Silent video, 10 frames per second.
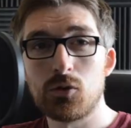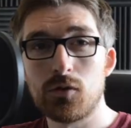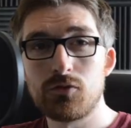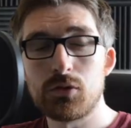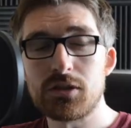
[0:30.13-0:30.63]

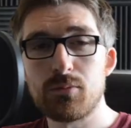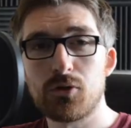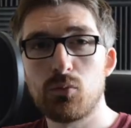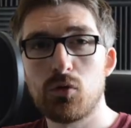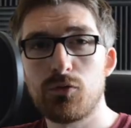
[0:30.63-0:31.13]
Call of Duty
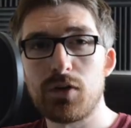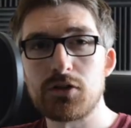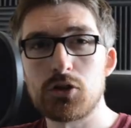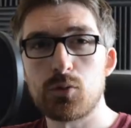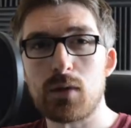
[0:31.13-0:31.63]
Modern
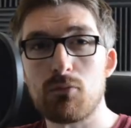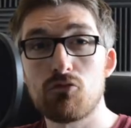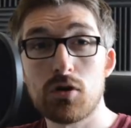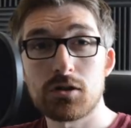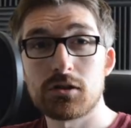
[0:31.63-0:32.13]
Warfare 2 map
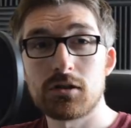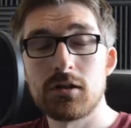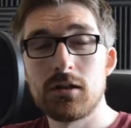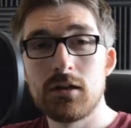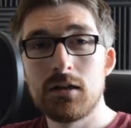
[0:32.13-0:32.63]
Rust.